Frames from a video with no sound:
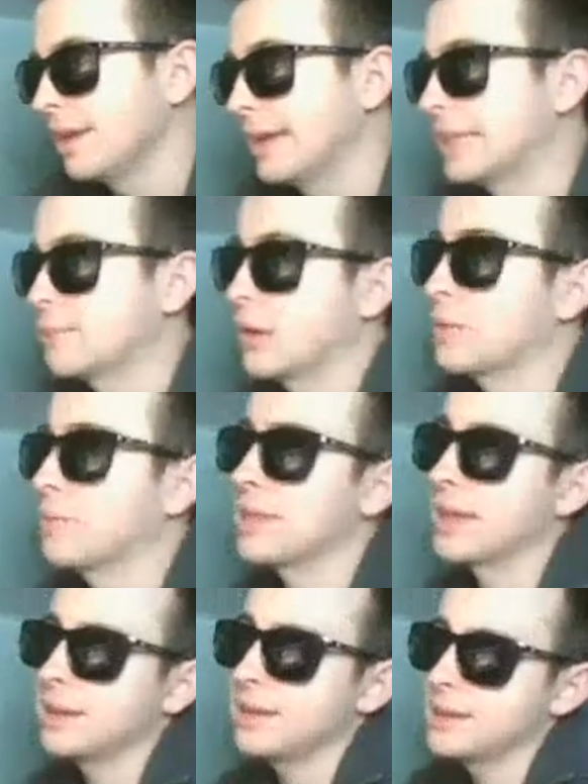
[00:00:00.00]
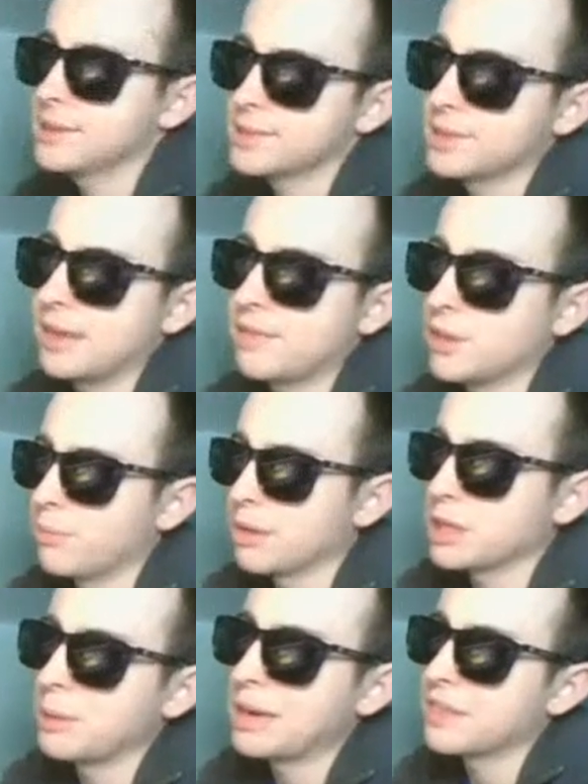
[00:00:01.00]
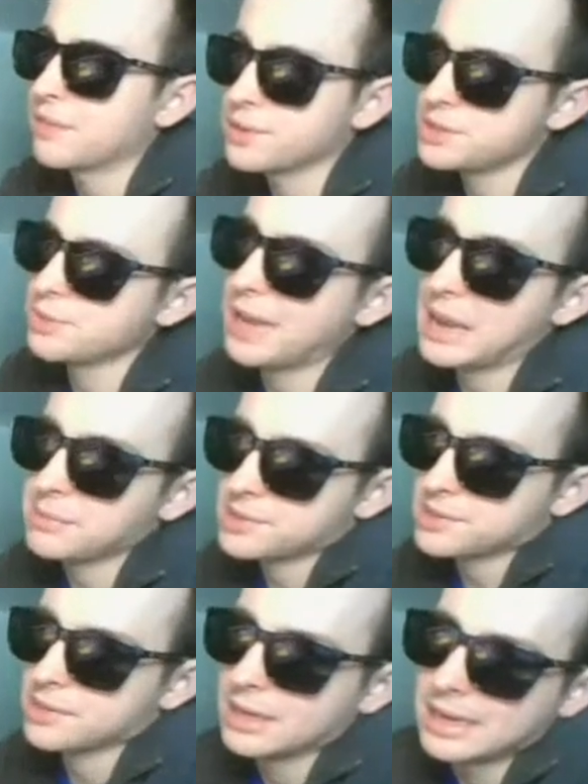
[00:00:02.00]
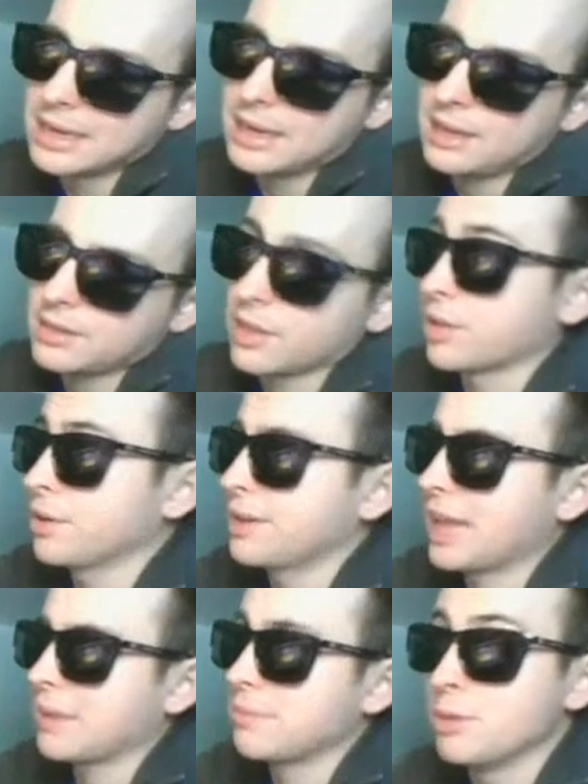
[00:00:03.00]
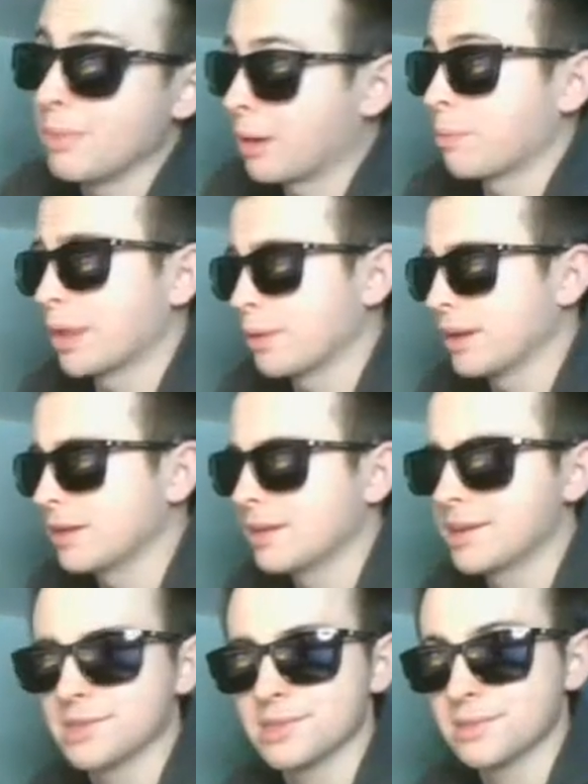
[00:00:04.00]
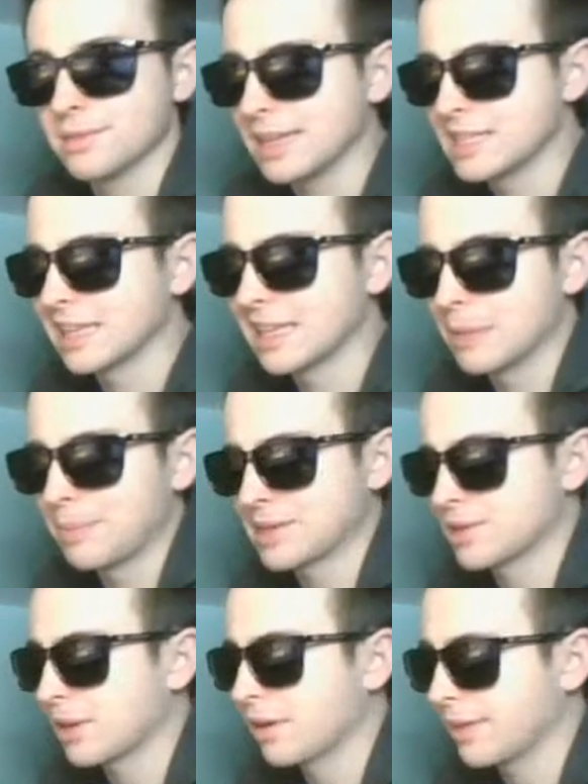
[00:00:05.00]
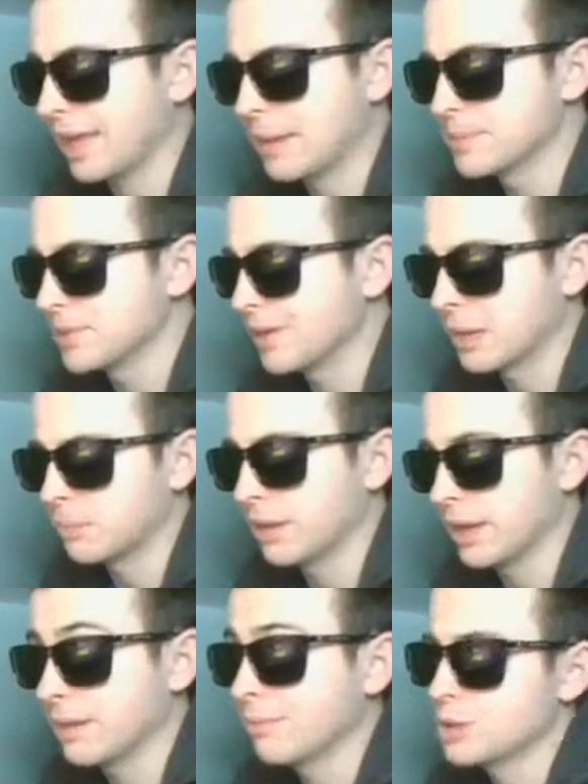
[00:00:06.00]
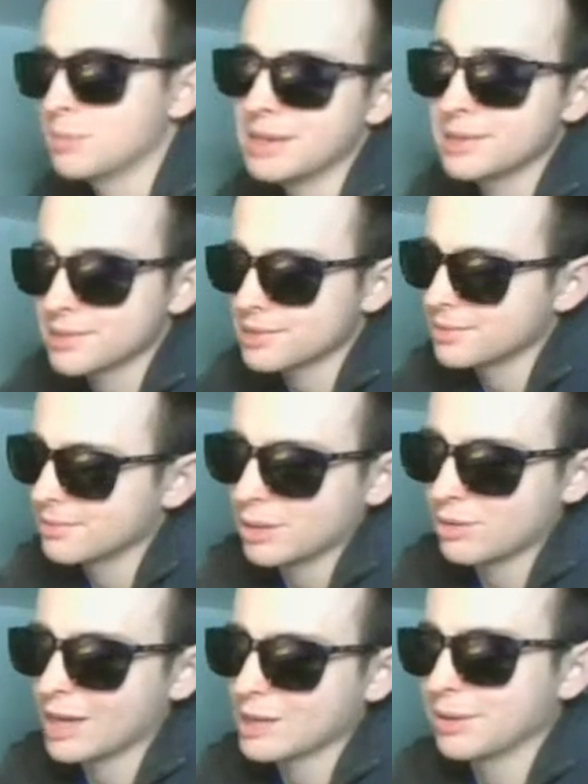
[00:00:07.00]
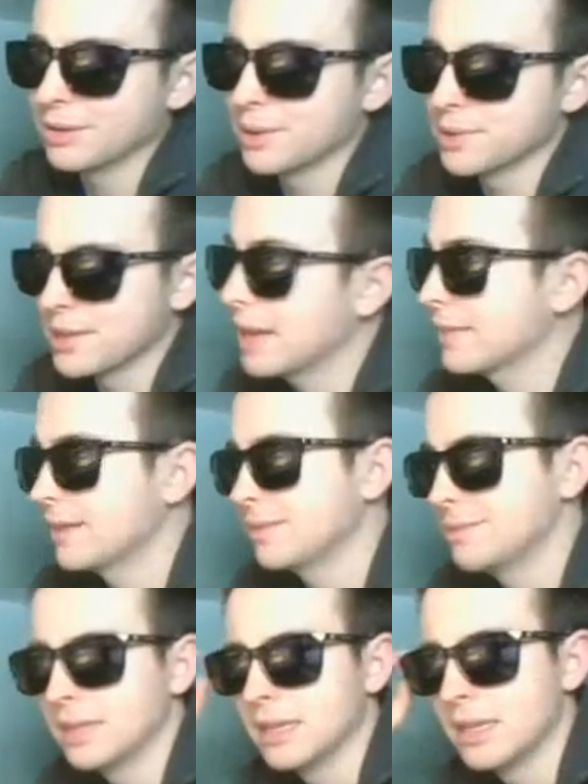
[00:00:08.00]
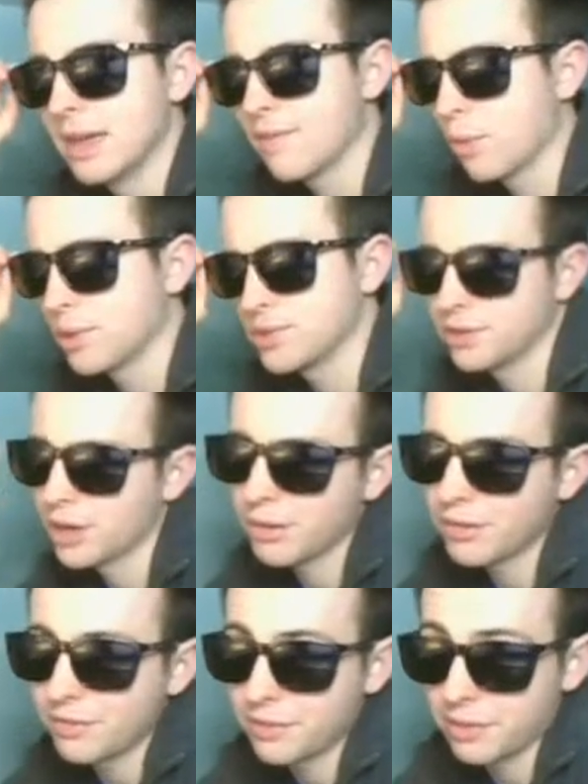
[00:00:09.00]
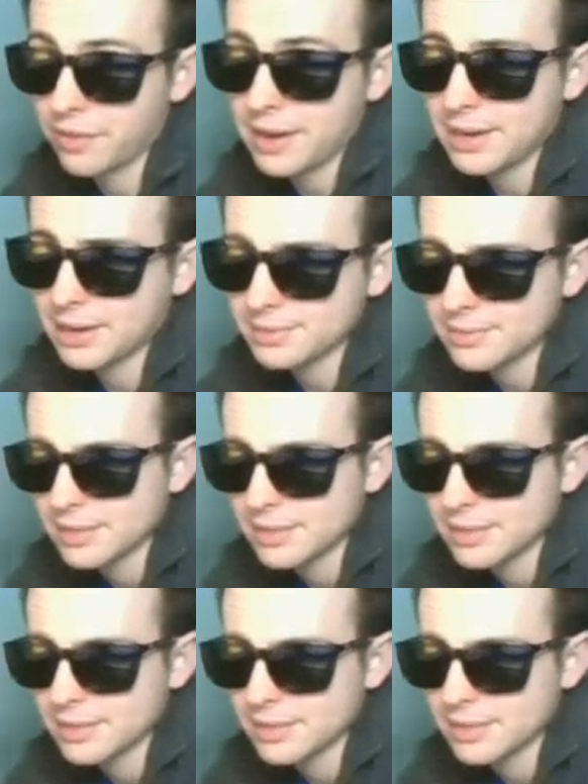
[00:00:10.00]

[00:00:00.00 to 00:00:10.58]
The problem with that is if you don't play the Queen in the first 2 games, the third game, you better play Queen, because it's like the best card in the game, so you gotta play it, which means when Droxpiel knows that, then, of course, you're going in for the Lightning.